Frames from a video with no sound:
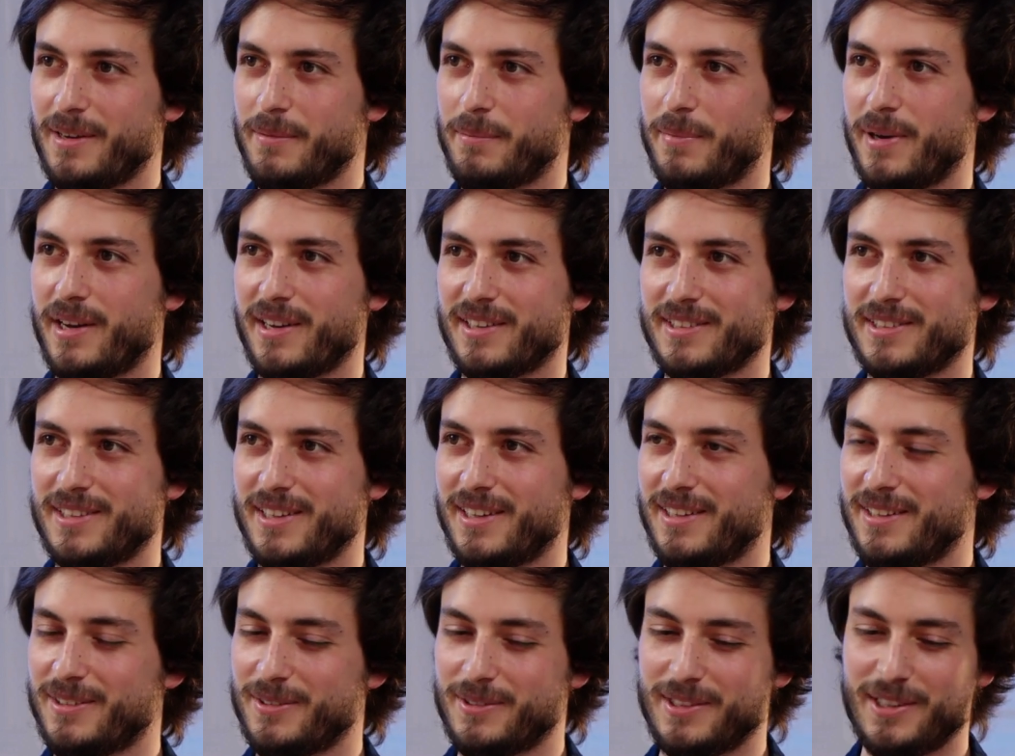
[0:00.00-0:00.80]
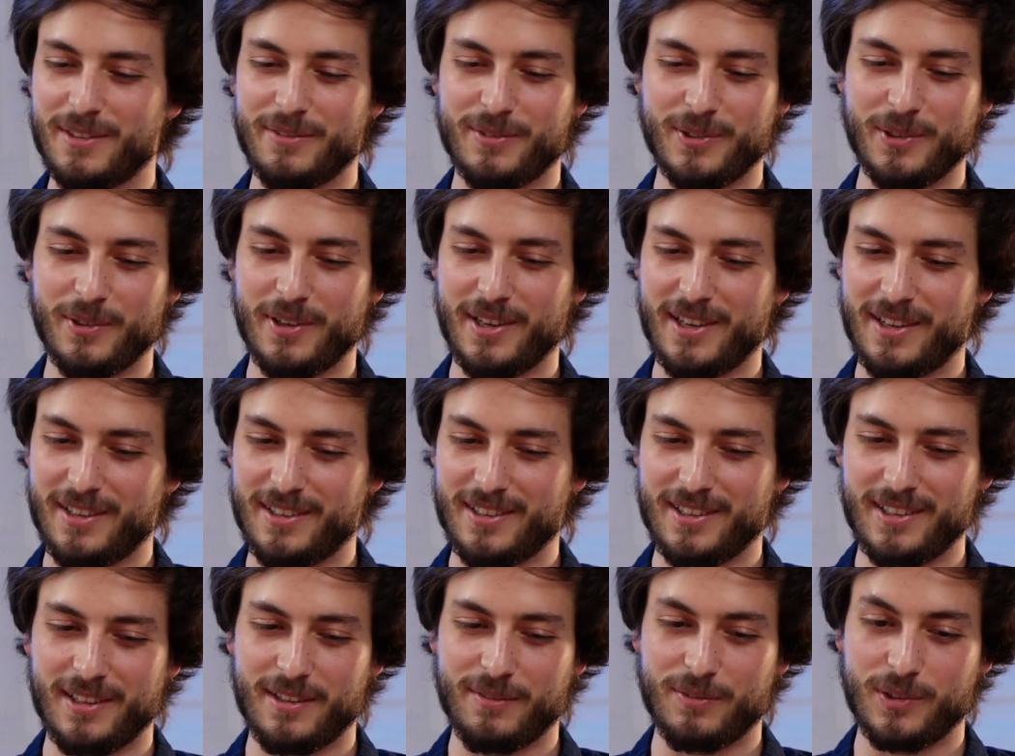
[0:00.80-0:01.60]
back then,
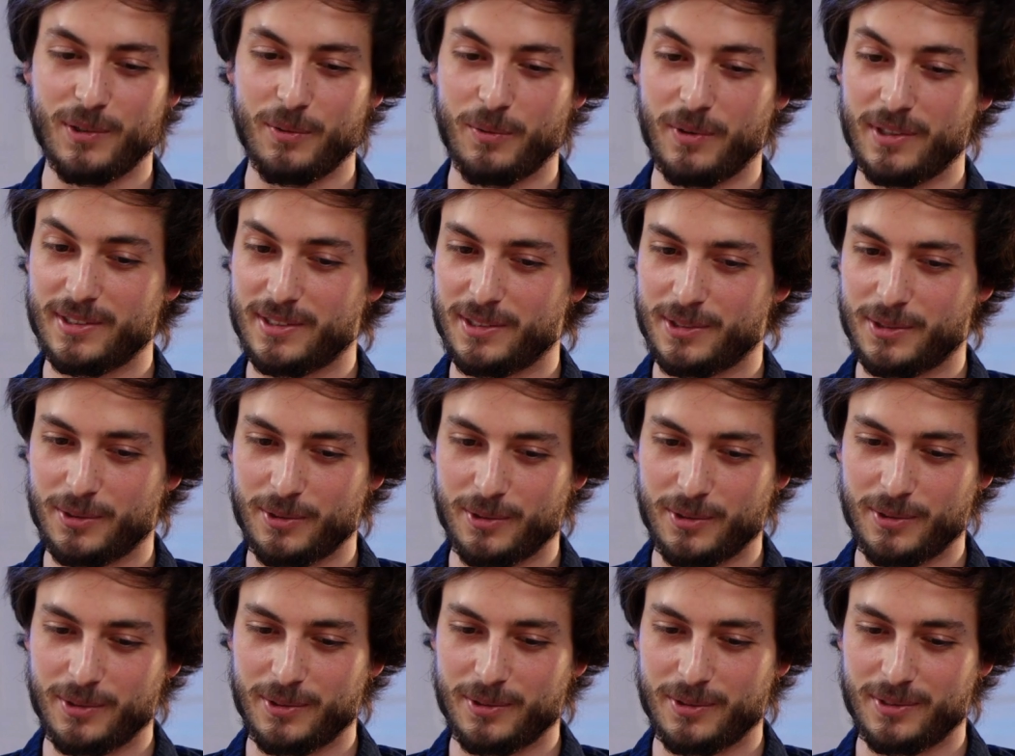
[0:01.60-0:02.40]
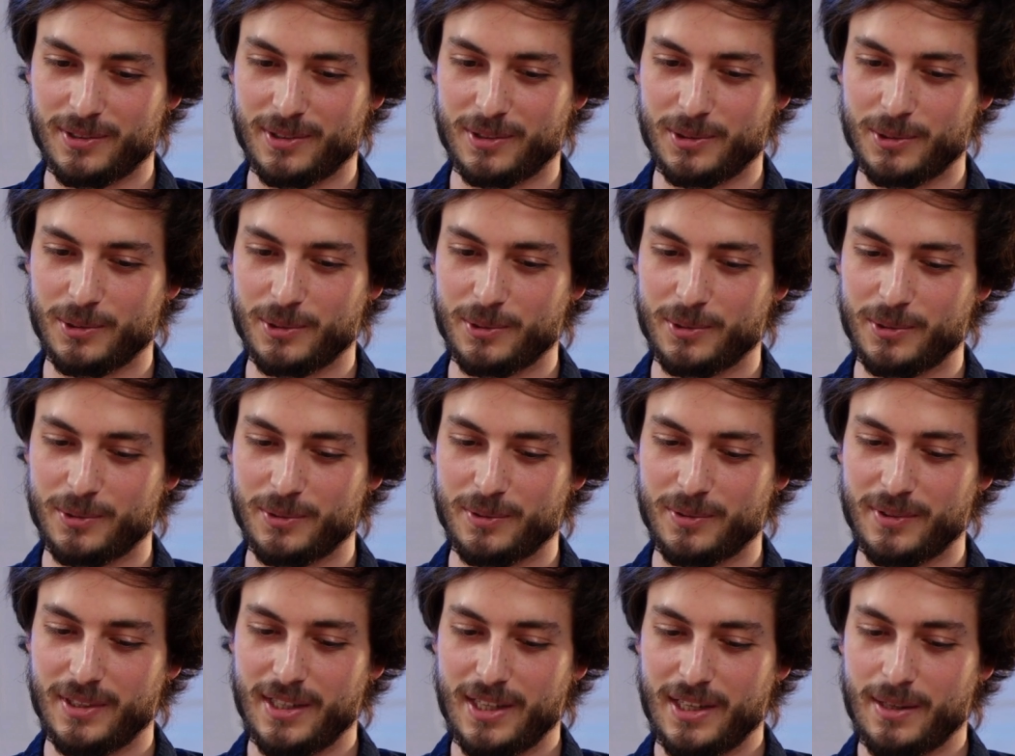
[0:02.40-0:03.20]
if you wanted
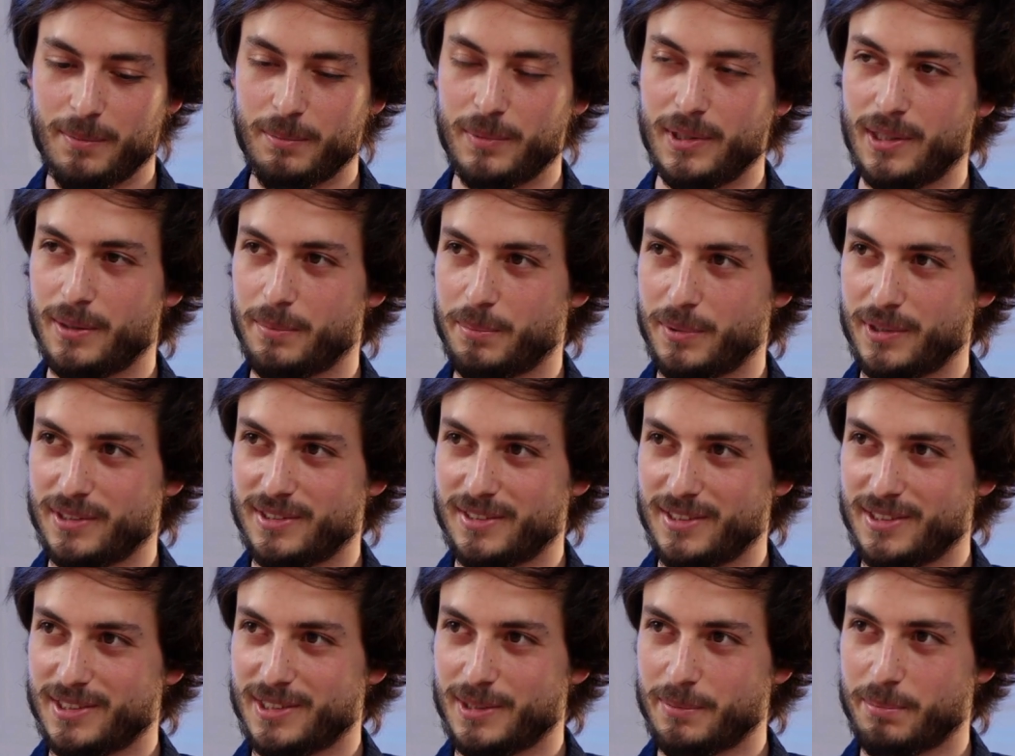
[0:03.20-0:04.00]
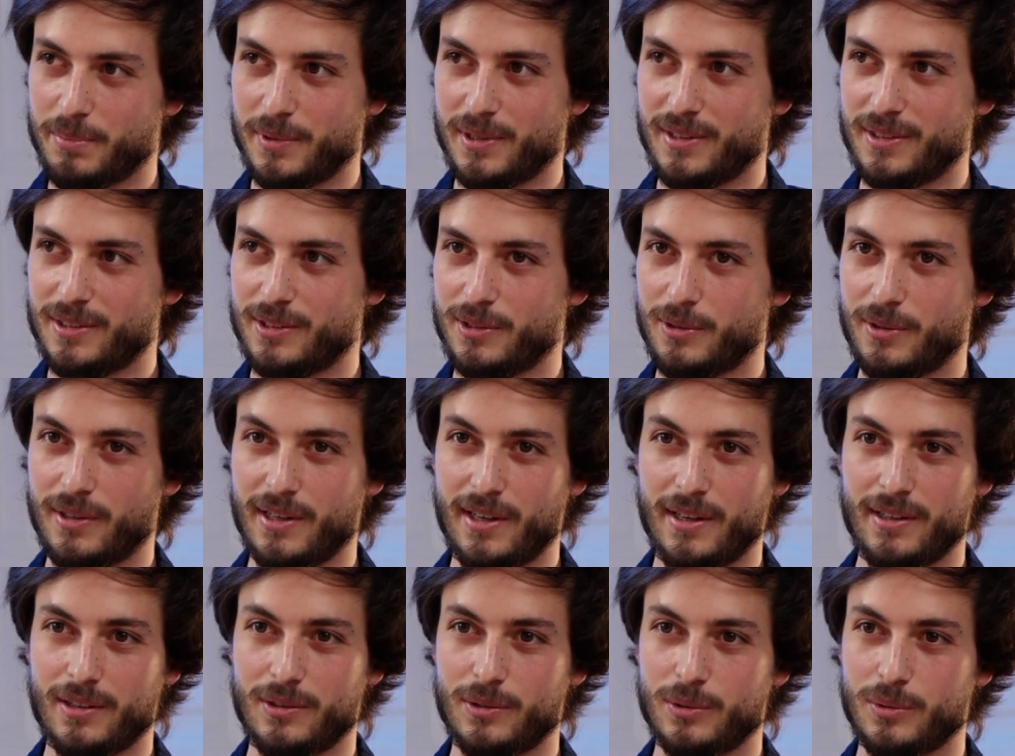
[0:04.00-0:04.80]
to be a participant, you
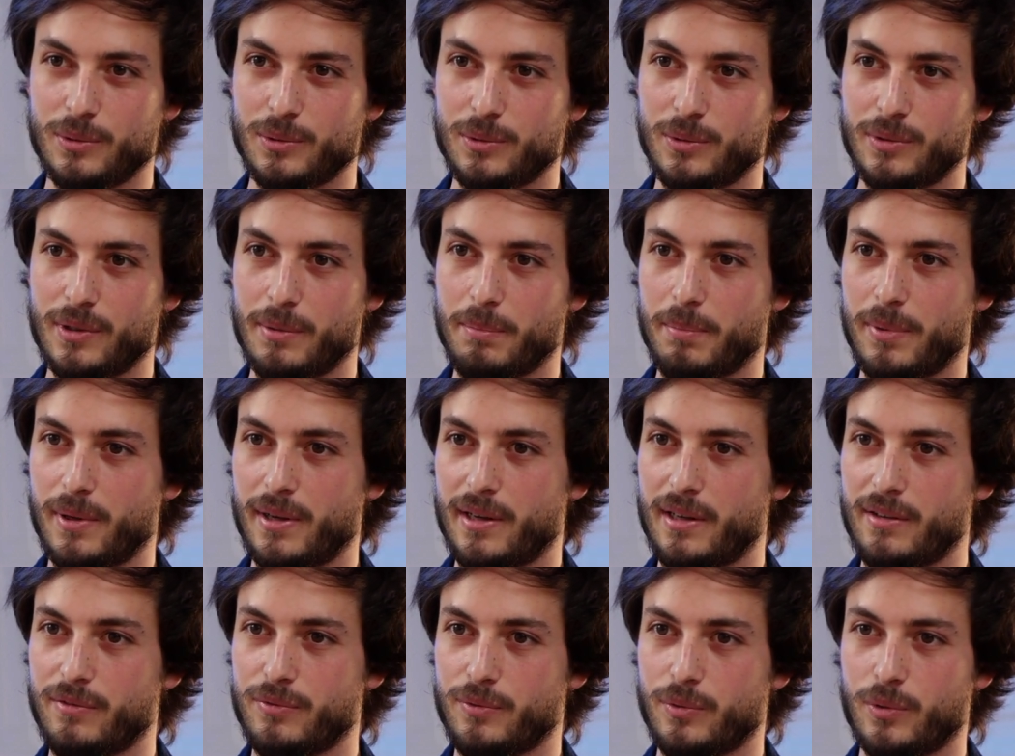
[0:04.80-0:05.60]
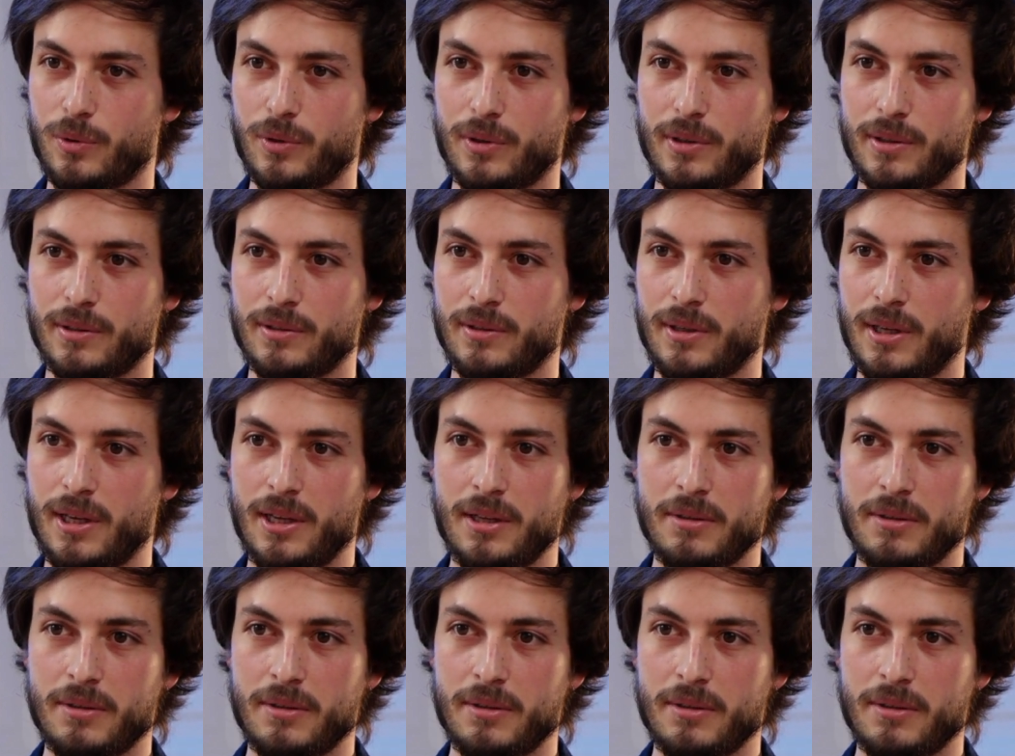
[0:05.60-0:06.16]
had to apply for,